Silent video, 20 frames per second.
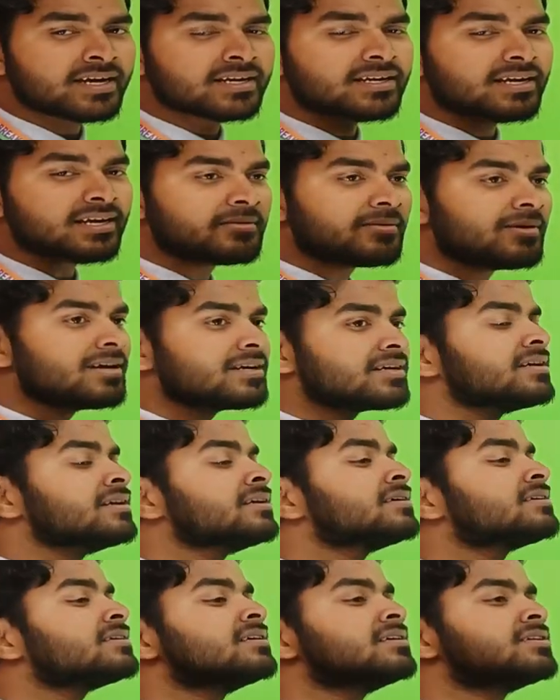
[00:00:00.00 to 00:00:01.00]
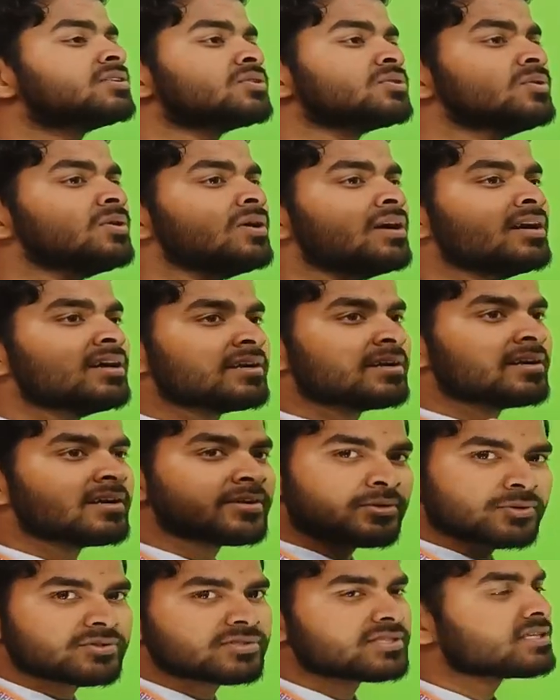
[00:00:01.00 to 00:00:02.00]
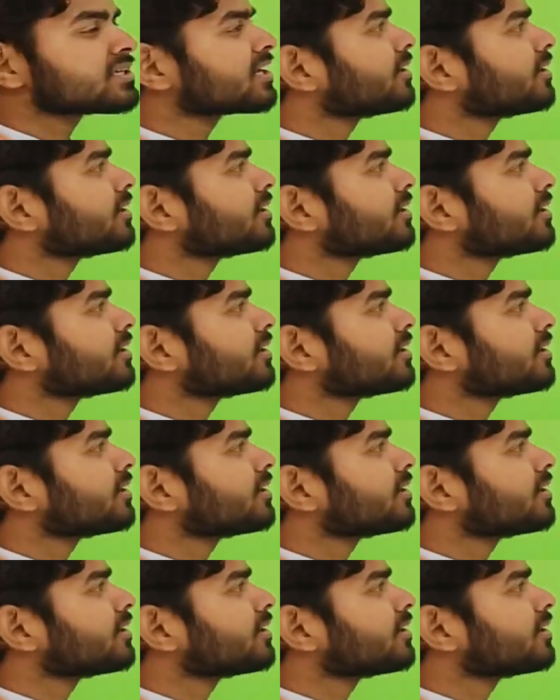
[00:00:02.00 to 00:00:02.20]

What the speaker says: and convert it into nitrogen